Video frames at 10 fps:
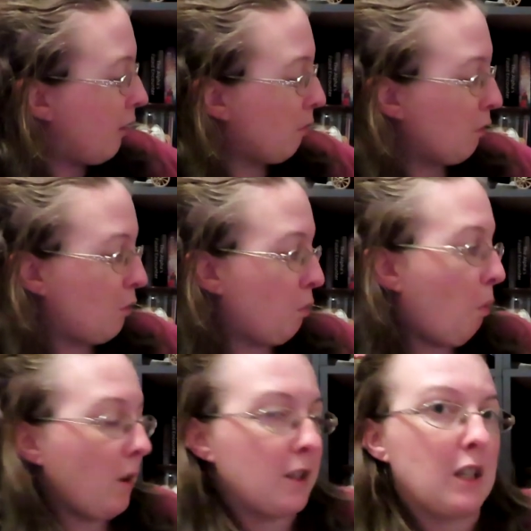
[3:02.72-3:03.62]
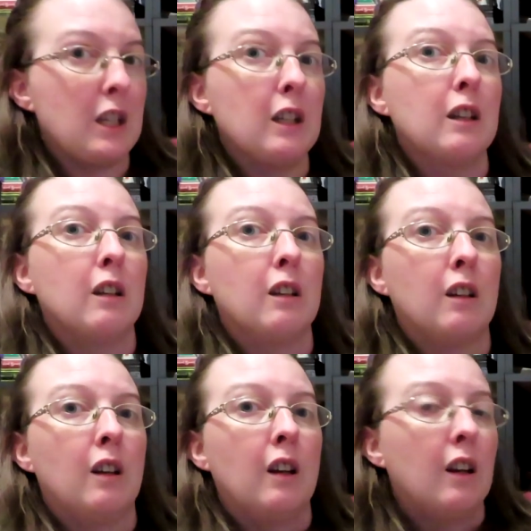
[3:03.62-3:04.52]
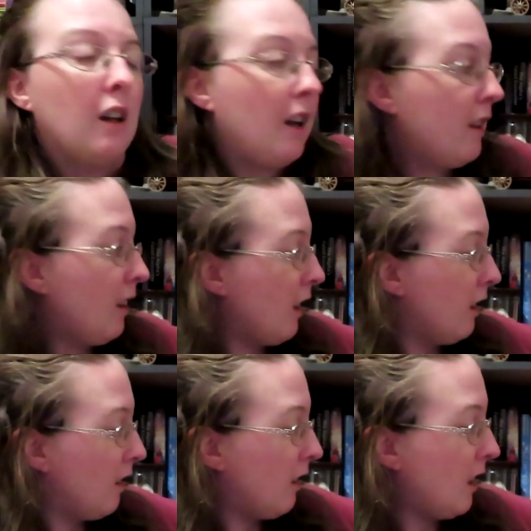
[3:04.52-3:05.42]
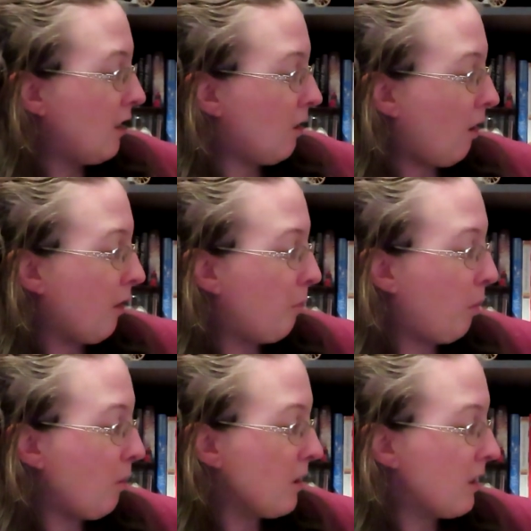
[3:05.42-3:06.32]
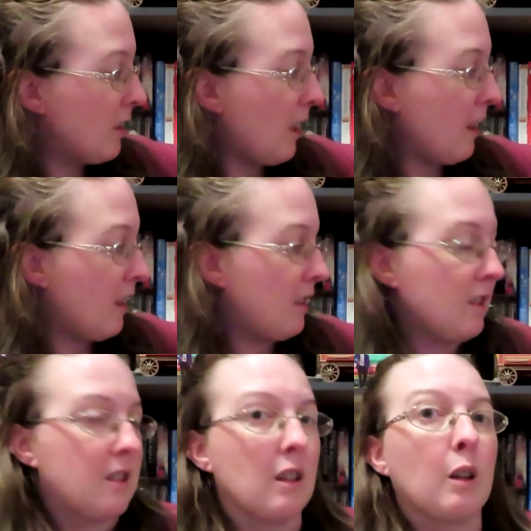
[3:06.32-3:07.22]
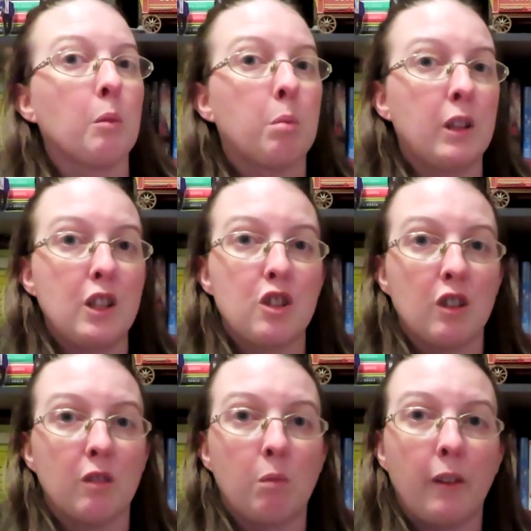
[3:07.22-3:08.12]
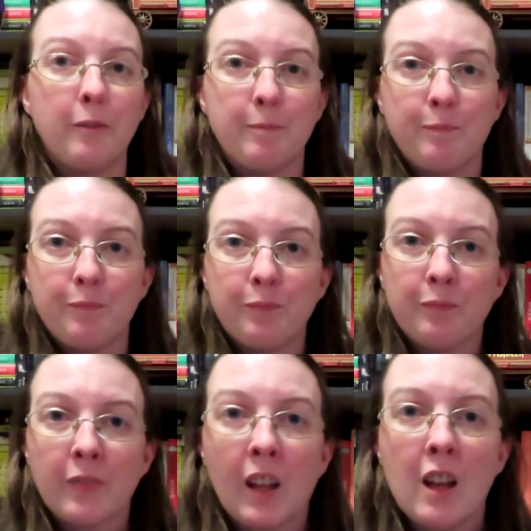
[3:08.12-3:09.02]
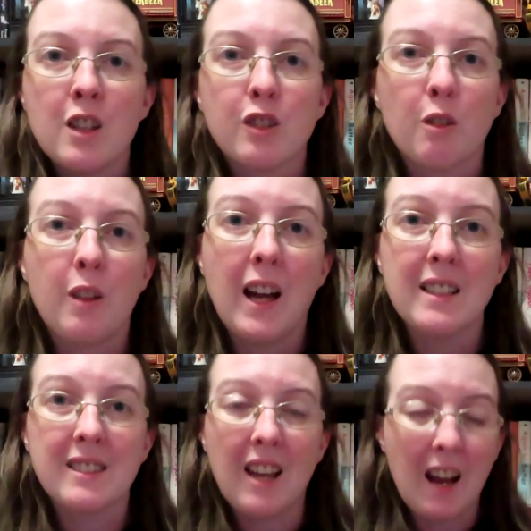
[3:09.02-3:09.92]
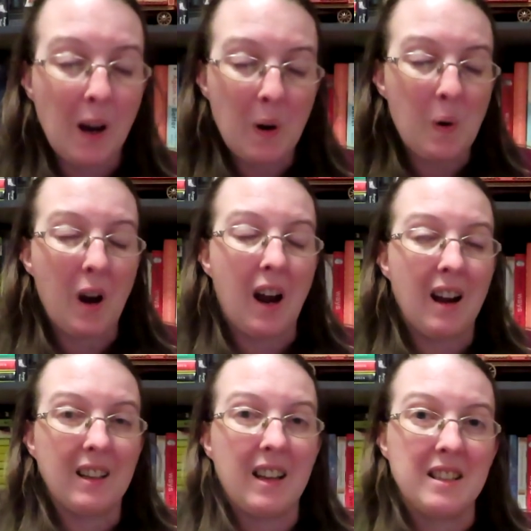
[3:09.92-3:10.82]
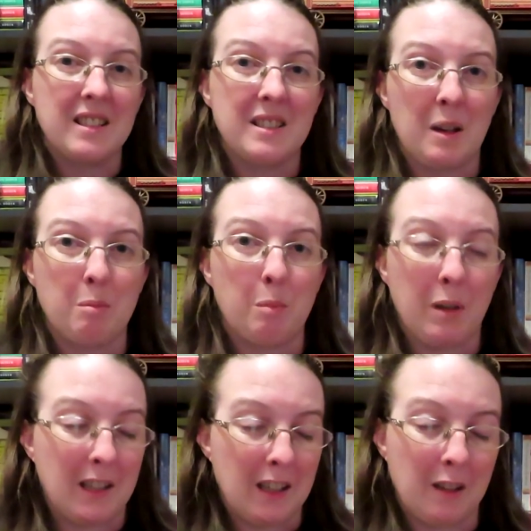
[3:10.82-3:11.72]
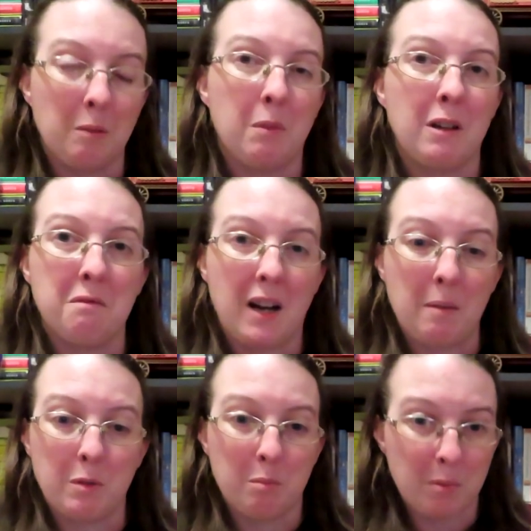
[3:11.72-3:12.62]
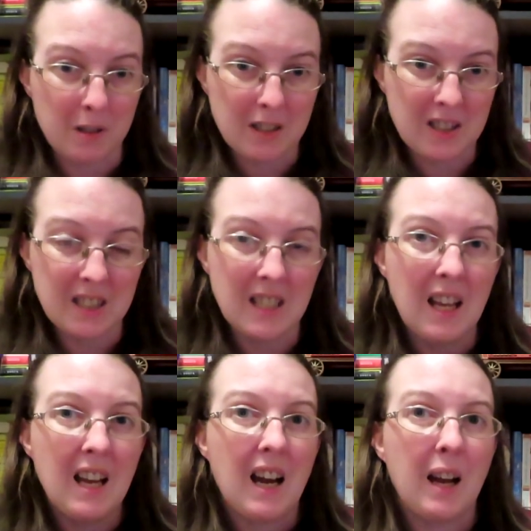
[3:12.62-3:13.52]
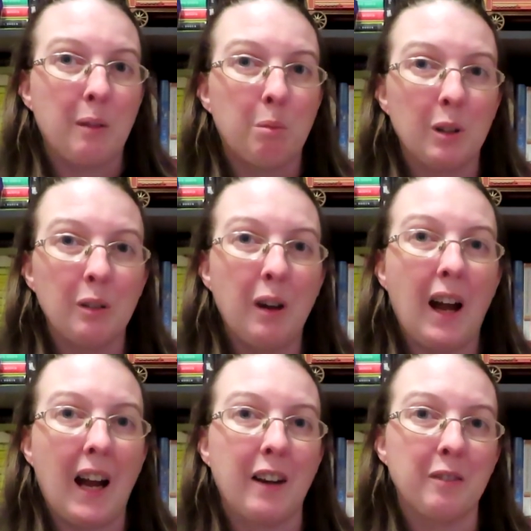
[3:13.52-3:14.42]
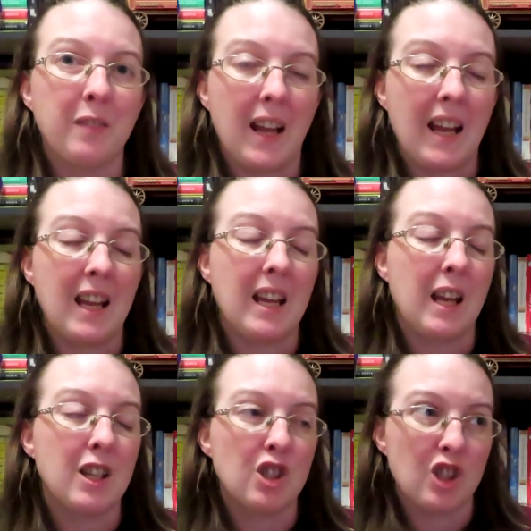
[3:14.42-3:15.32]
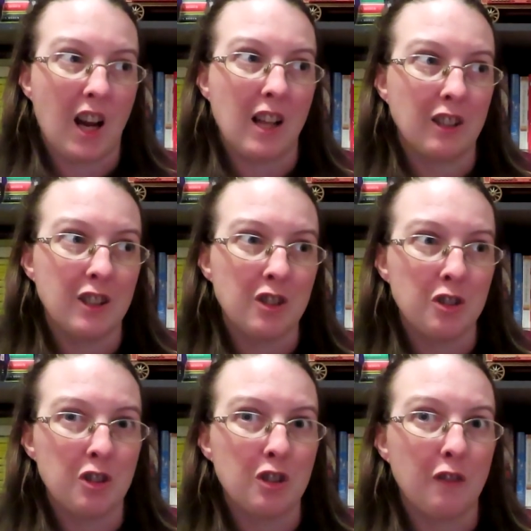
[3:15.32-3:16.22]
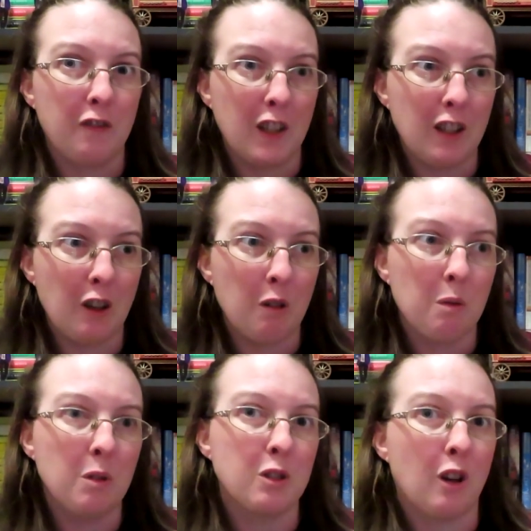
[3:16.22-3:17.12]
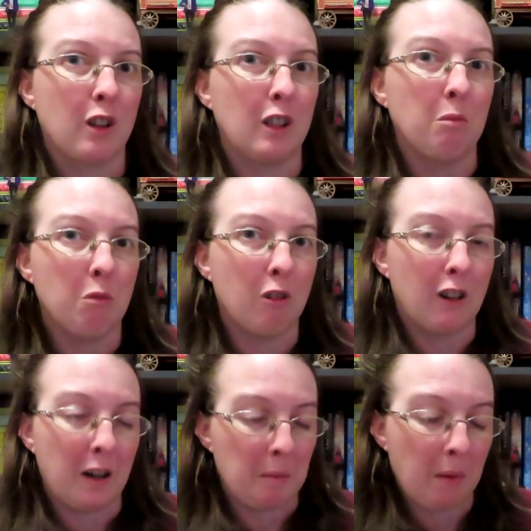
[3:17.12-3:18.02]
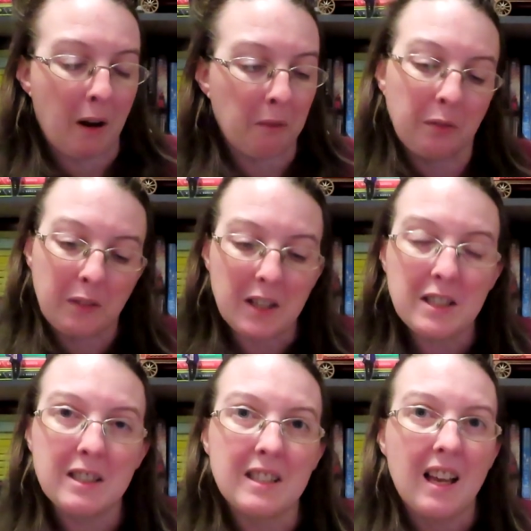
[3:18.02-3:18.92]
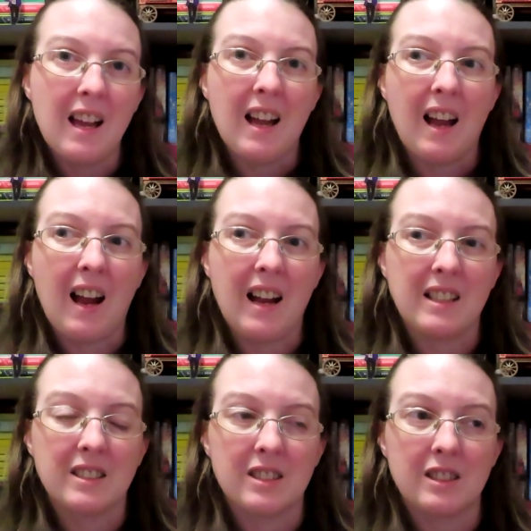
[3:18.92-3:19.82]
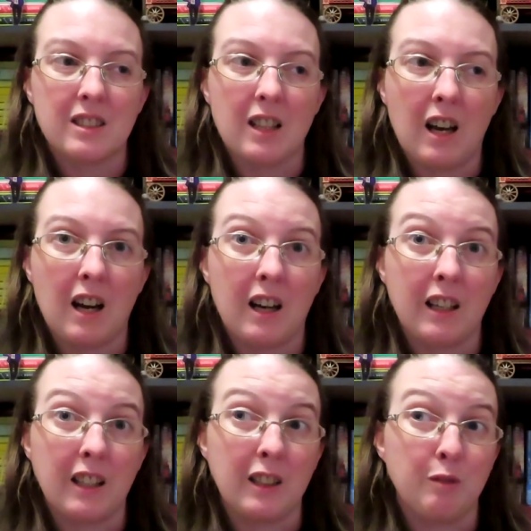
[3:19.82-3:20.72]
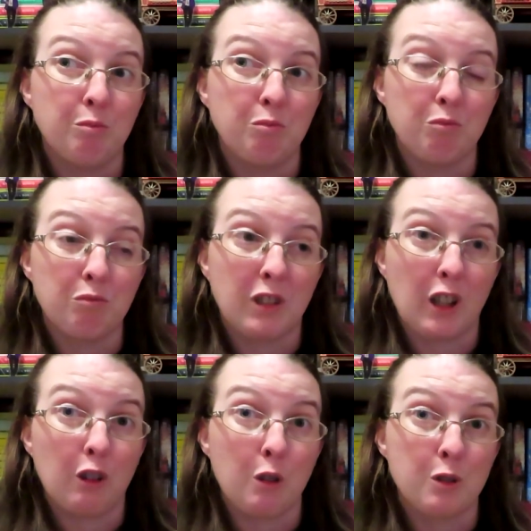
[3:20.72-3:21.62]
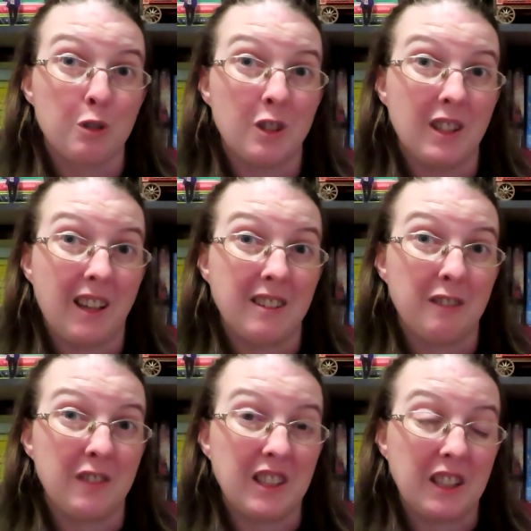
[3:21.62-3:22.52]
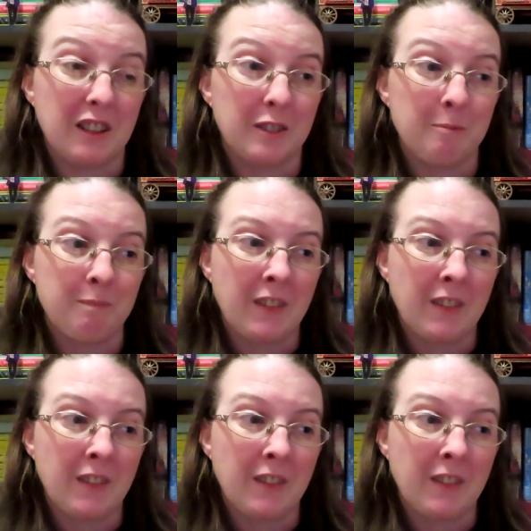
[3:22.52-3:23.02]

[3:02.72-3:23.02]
through 20. And then these are the bonus, and this is the completion one. So that's how I ended up picking my wrapped books. I will have a challenge video talking more about these as I get closer to the end of the year.